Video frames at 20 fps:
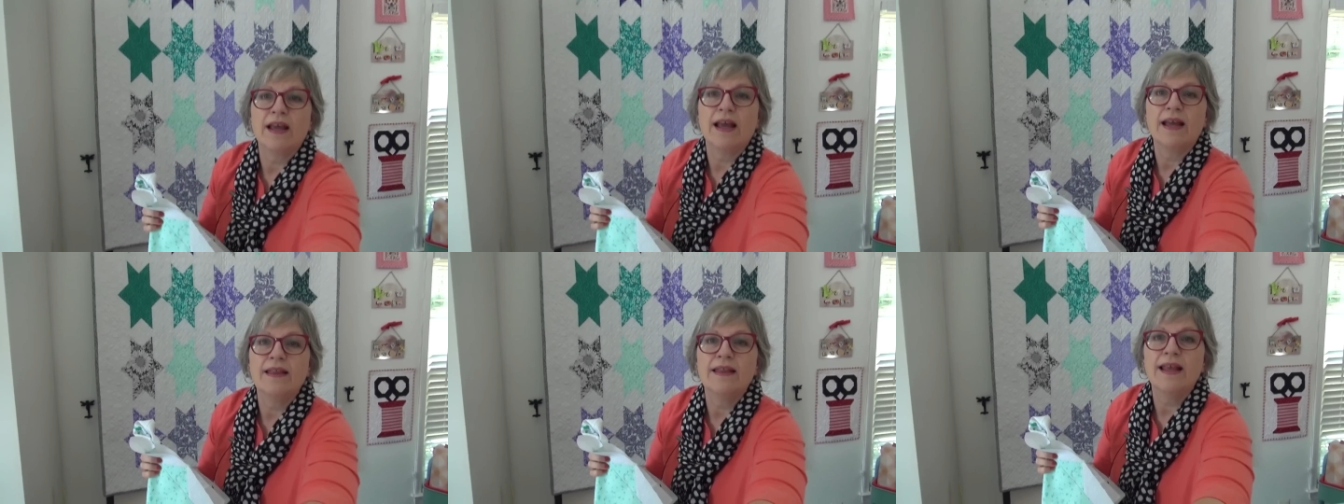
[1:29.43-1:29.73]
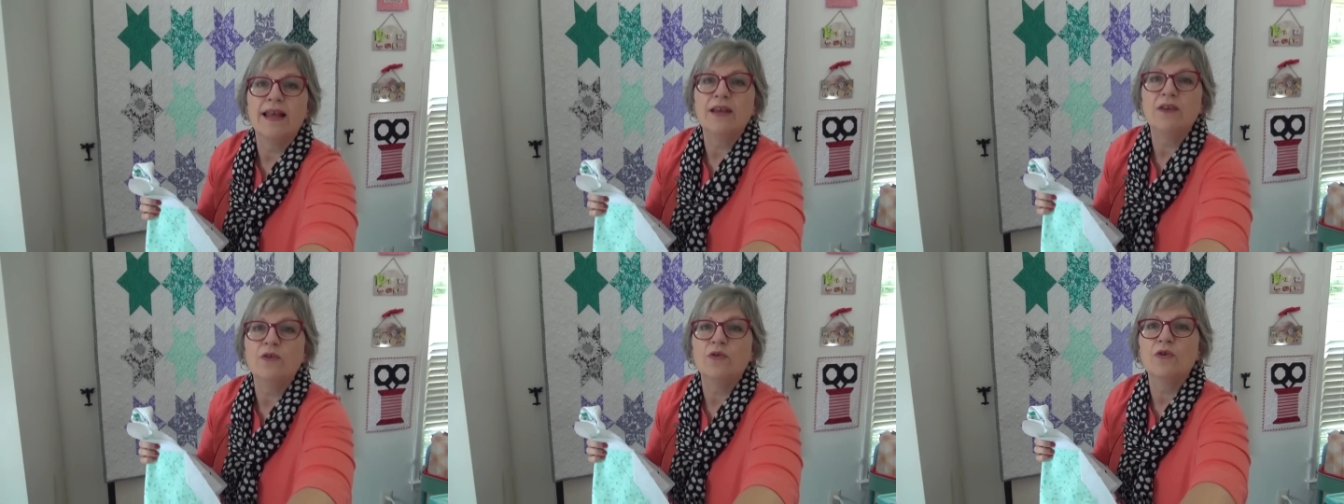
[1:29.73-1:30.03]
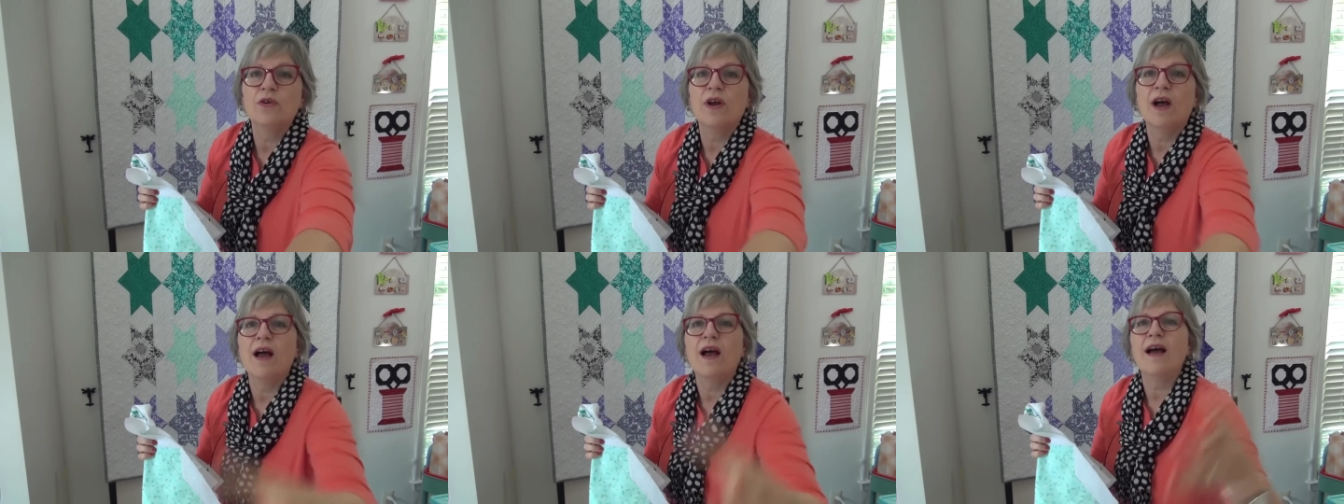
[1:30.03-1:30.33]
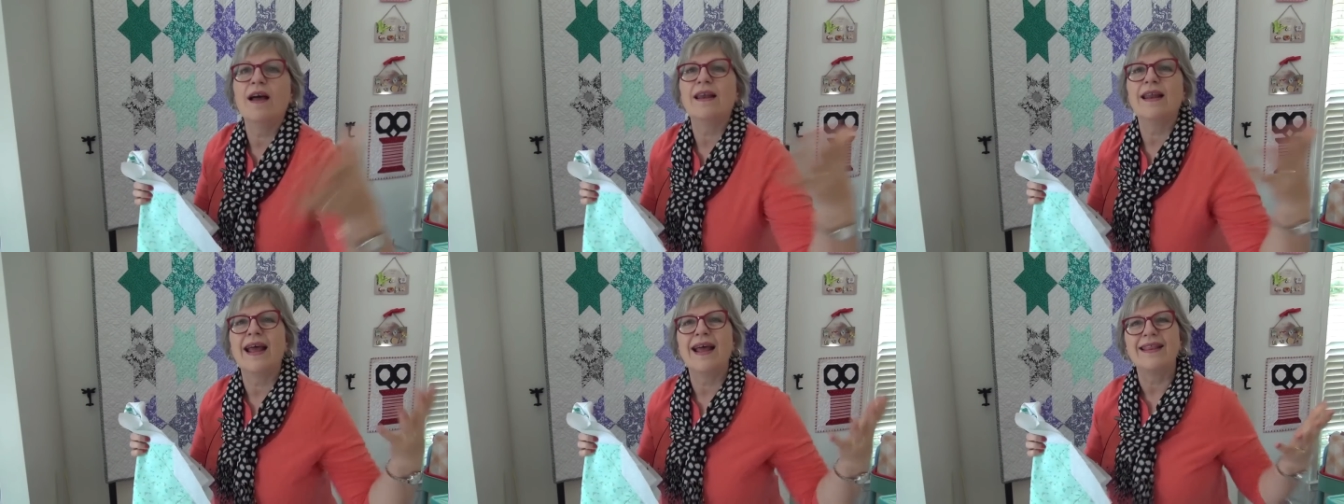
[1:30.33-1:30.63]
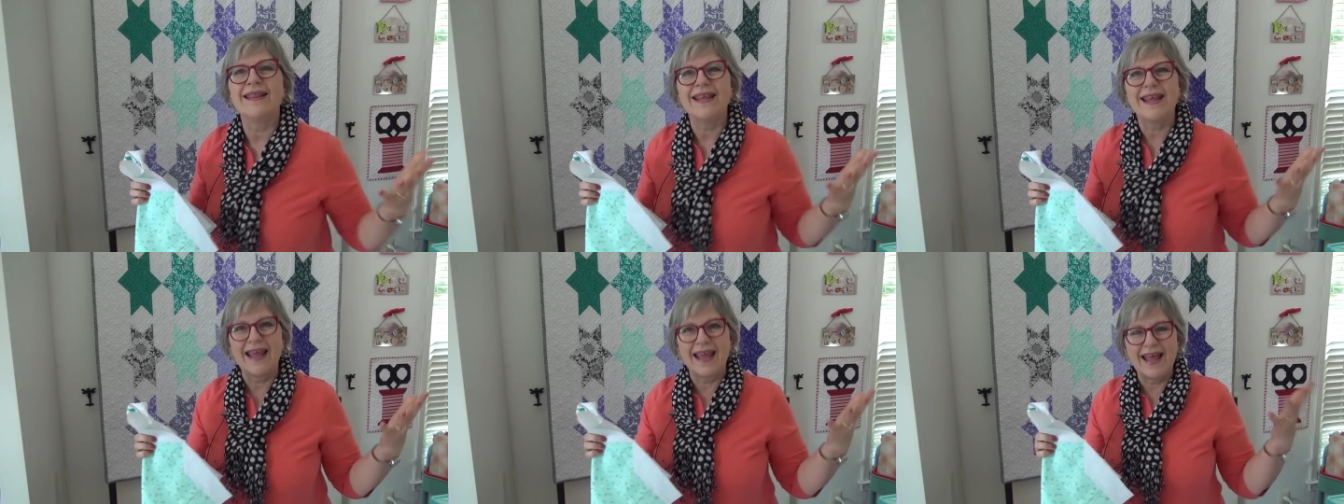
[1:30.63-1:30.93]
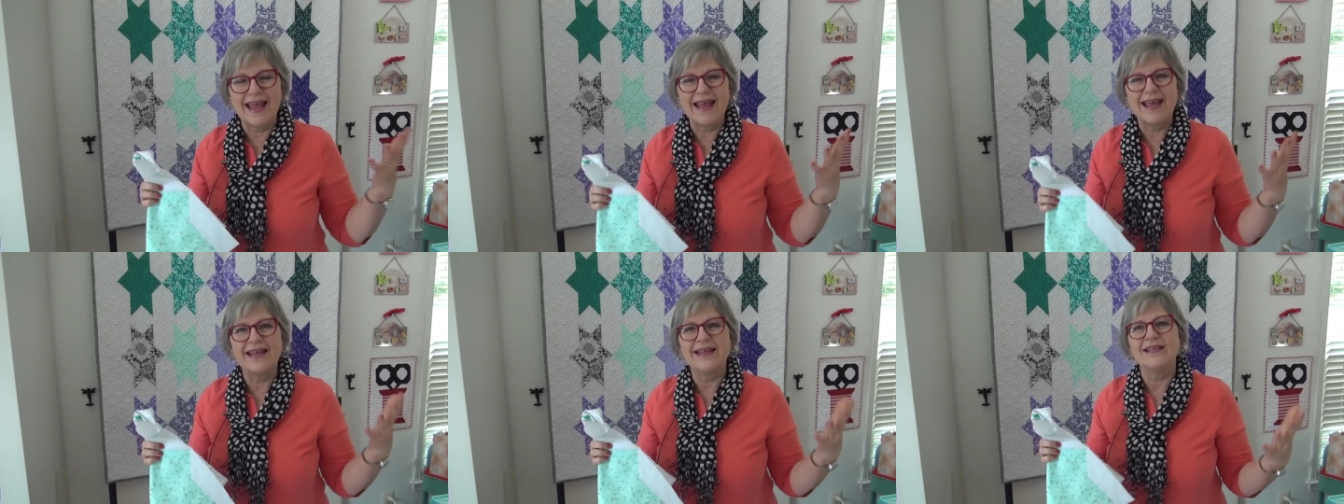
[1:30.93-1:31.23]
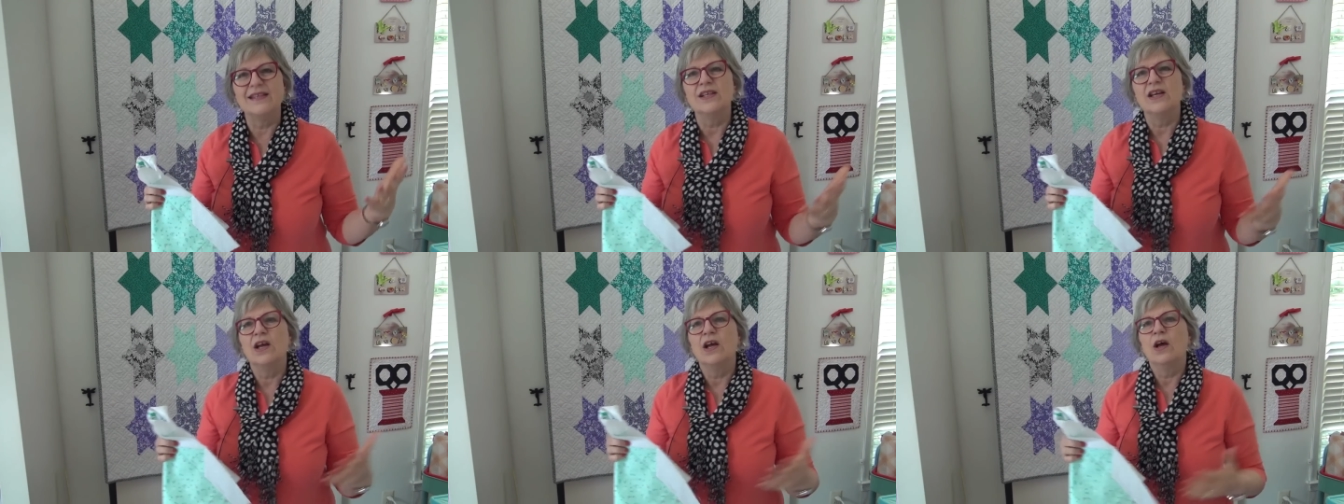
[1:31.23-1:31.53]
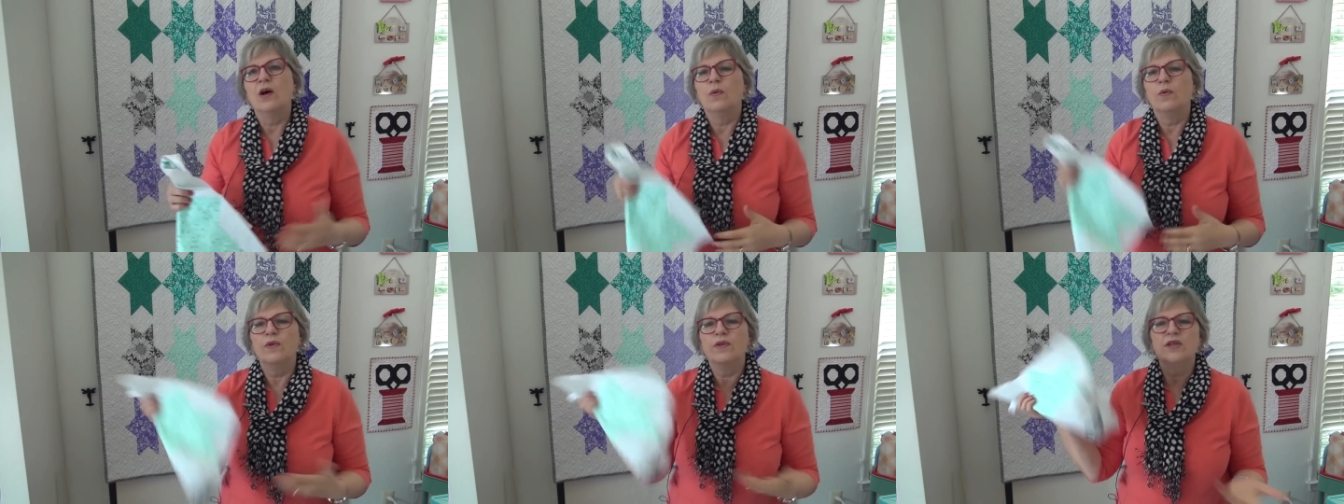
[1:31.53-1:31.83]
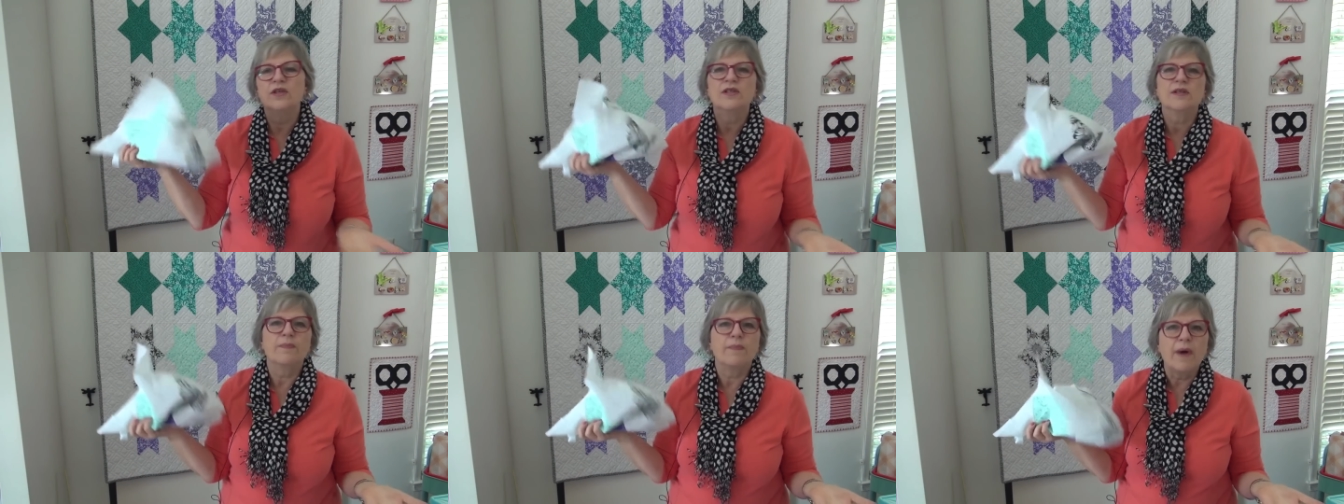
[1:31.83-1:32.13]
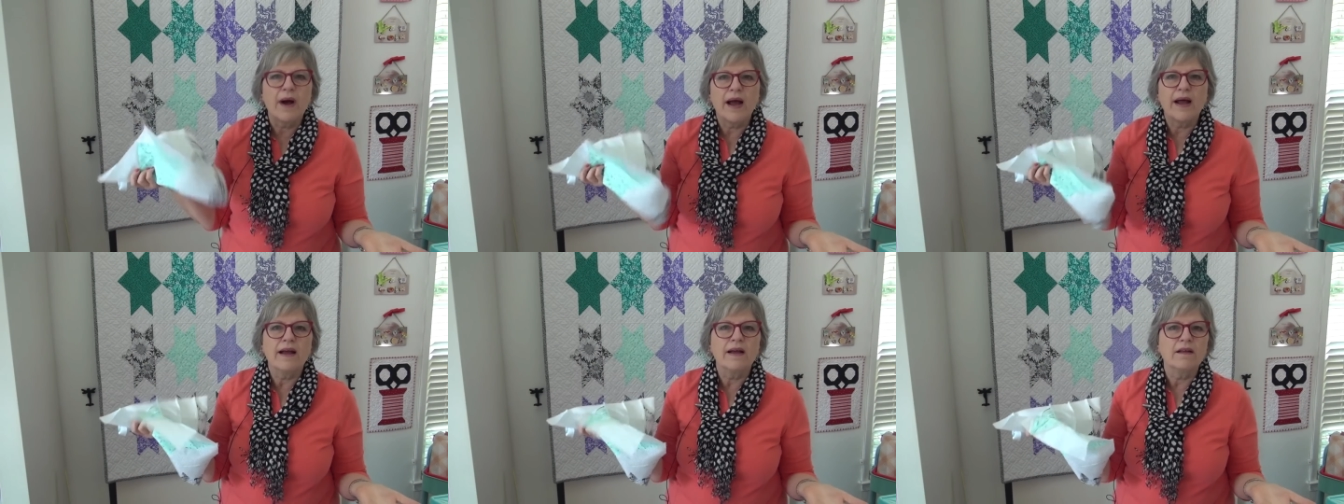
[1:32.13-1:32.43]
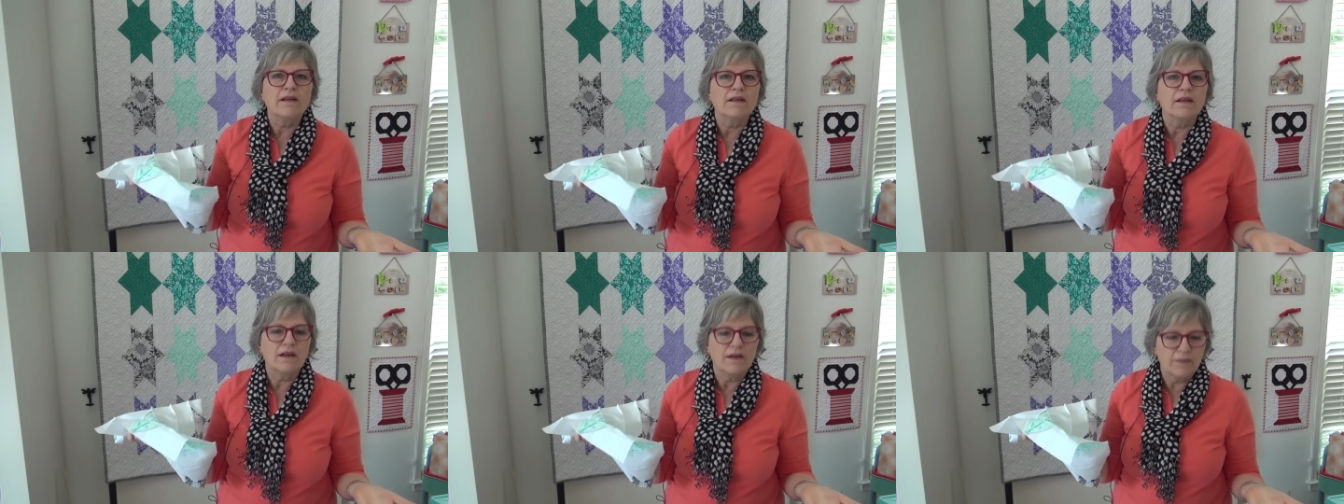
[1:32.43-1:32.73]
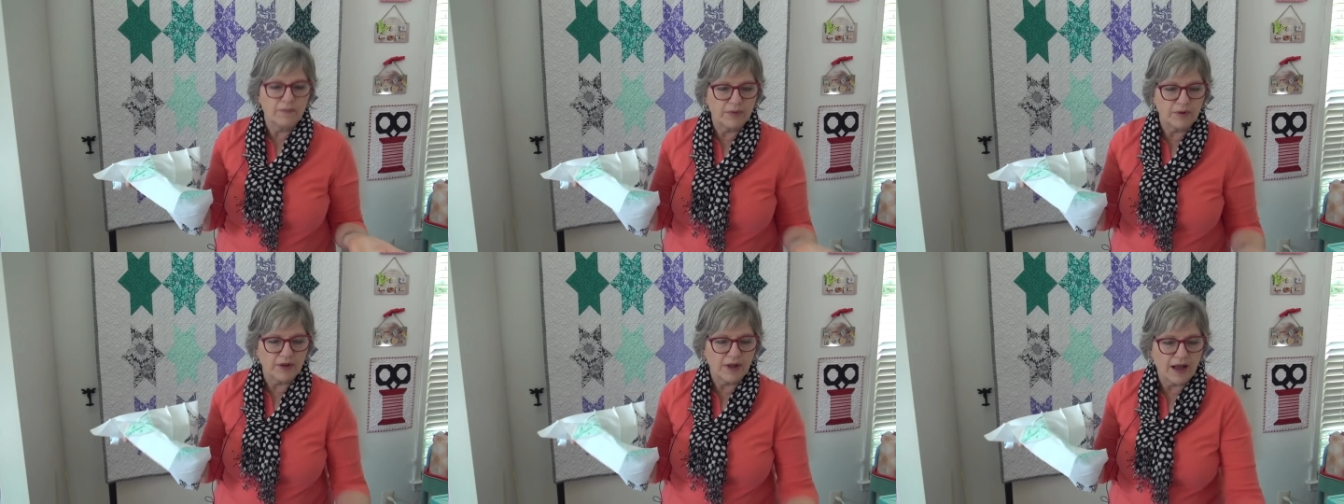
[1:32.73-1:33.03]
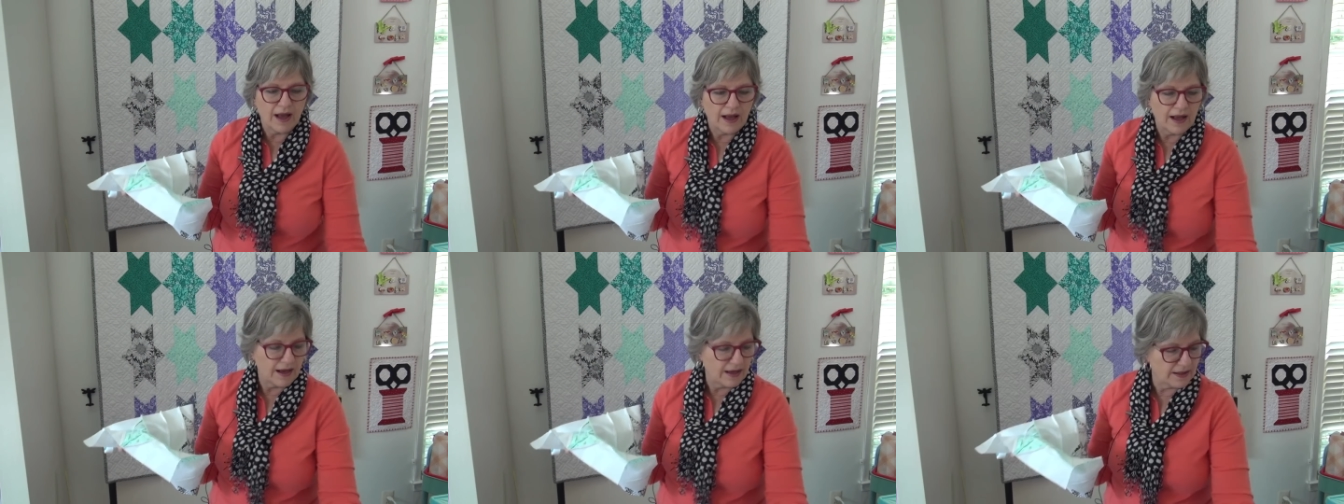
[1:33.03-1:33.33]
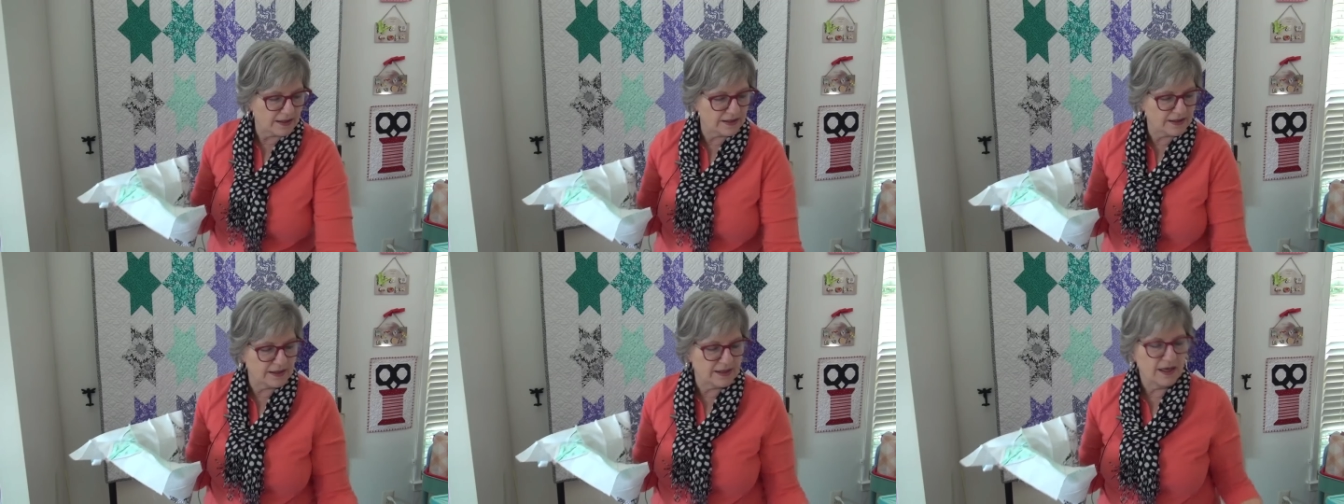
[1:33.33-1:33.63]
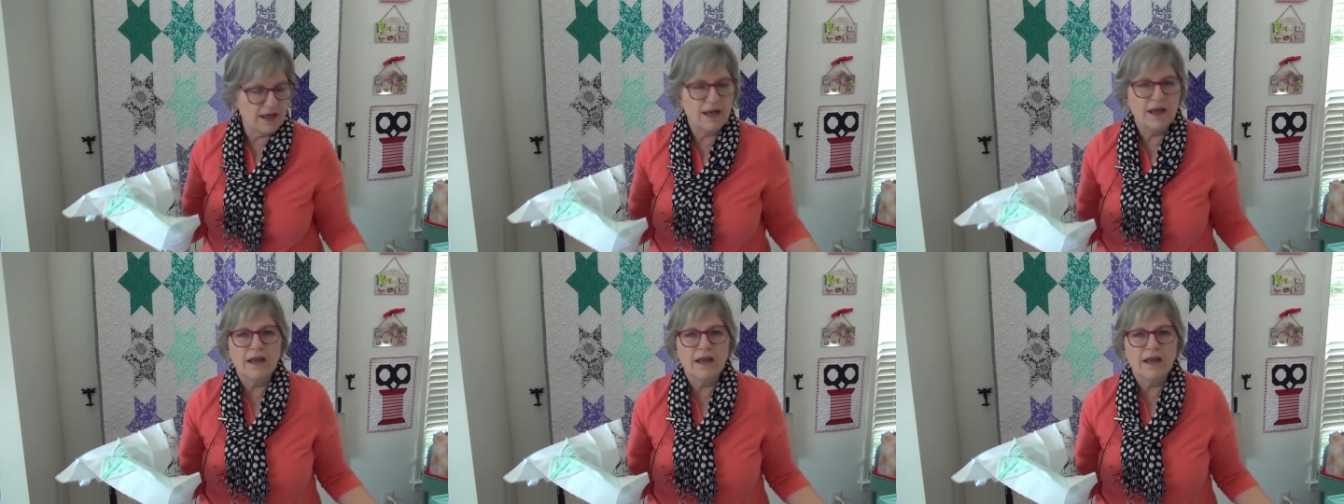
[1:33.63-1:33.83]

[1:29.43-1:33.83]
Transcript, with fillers: And then you're not at the end with just a pile of blocks,